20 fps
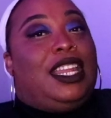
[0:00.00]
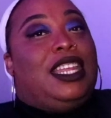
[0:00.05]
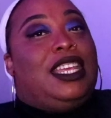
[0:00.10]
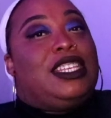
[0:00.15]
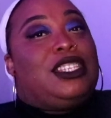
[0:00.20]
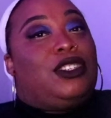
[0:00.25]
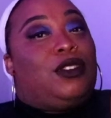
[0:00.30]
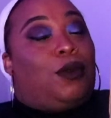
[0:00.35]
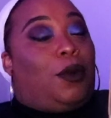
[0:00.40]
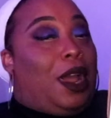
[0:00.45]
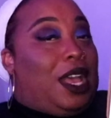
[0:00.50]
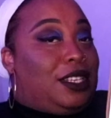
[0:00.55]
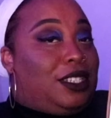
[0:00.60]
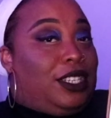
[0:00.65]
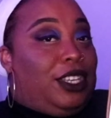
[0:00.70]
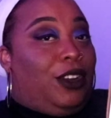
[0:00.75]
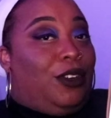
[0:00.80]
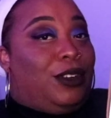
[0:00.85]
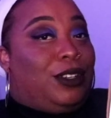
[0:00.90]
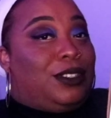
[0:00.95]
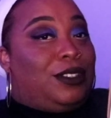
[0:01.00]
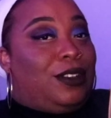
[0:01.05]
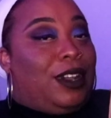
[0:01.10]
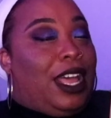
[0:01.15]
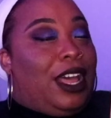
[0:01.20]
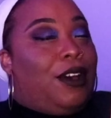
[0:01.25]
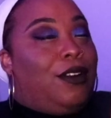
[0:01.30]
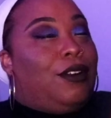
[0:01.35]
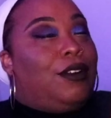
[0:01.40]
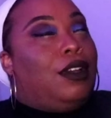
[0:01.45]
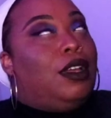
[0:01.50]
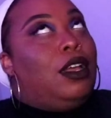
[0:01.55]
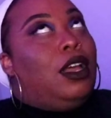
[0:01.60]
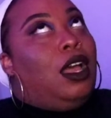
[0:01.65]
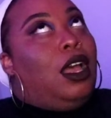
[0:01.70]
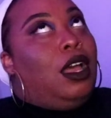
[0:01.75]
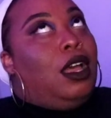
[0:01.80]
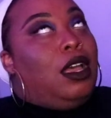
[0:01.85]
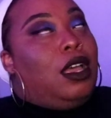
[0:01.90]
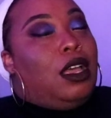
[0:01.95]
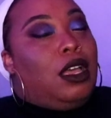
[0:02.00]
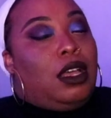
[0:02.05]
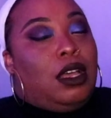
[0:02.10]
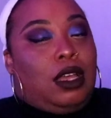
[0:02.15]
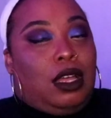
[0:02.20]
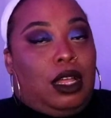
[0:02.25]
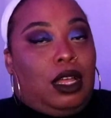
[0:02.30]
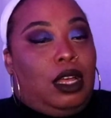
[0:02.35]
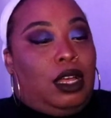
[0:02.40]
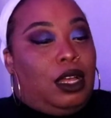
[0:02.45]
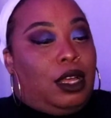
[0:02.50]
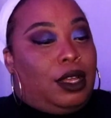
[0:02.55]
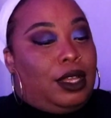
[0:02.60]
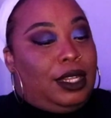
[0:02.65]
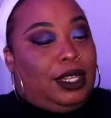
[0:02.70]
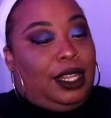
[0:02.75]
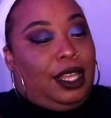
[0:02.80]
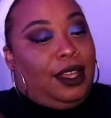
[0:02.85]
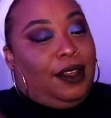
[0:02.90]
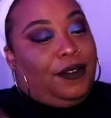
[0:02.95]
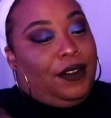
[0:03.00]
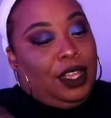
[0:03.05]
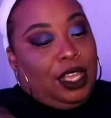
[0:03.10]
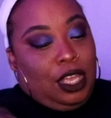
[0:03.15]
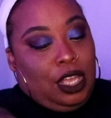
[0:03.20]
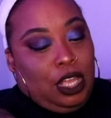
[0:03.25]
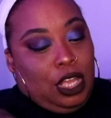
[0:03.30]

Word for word: and it's Swarovski crystal out. Love.